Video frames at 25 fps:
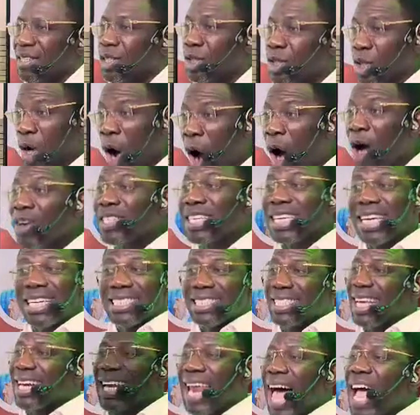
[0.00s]
Talk
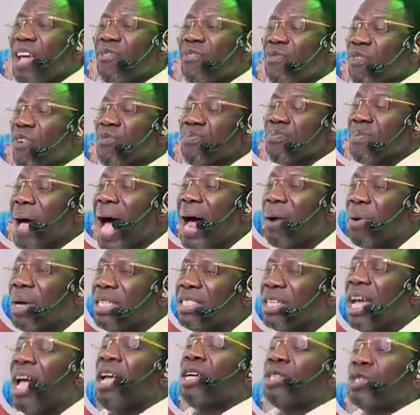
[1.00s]
is the life of
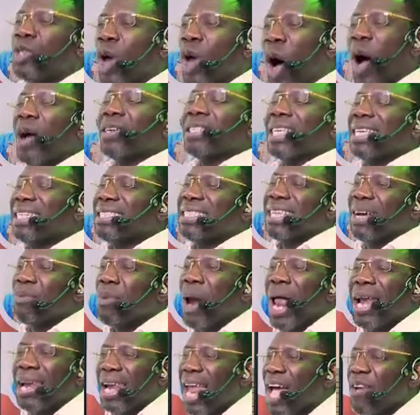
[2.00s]
marriage. Talk is the
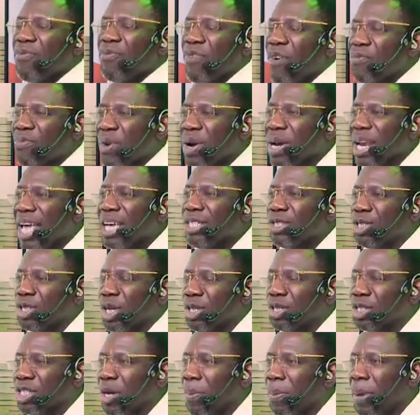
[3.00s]
life of
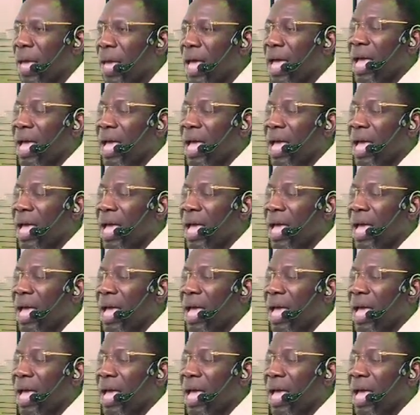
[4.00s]
relationship.